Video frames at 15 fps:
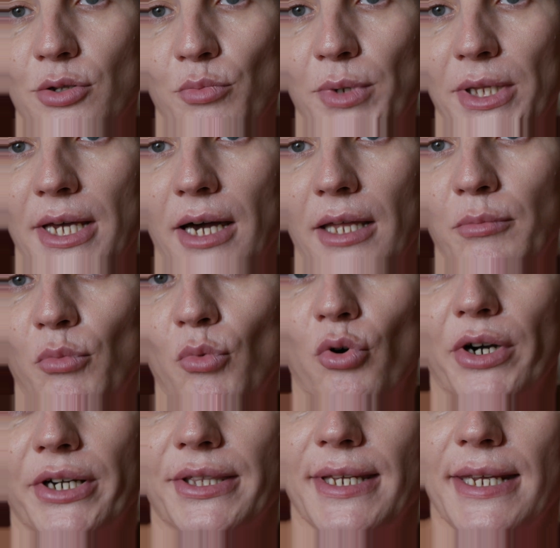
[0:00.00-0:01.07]
to be done
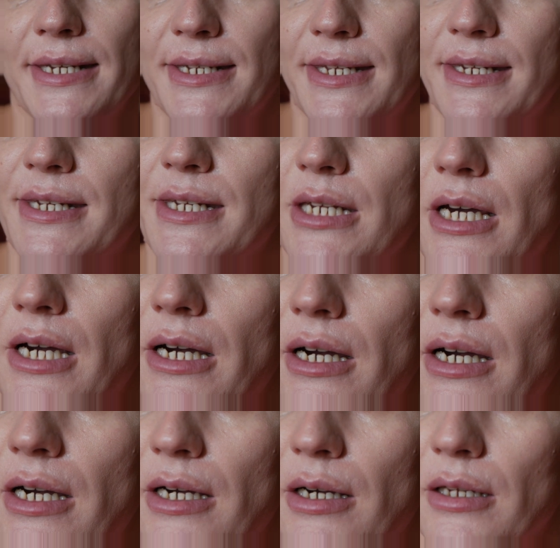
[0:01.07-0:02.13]
more tests,
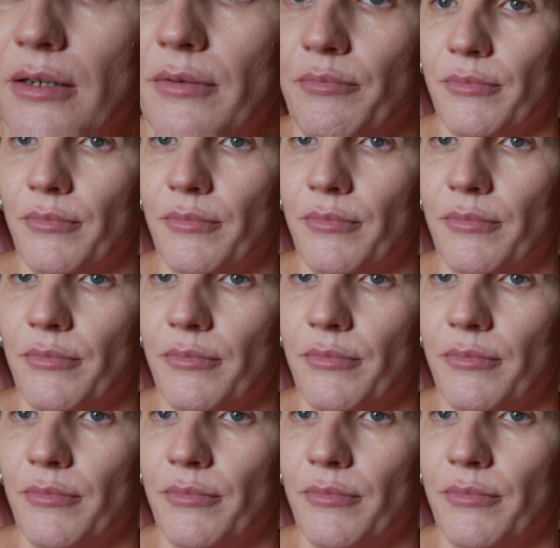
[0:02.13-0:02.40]
to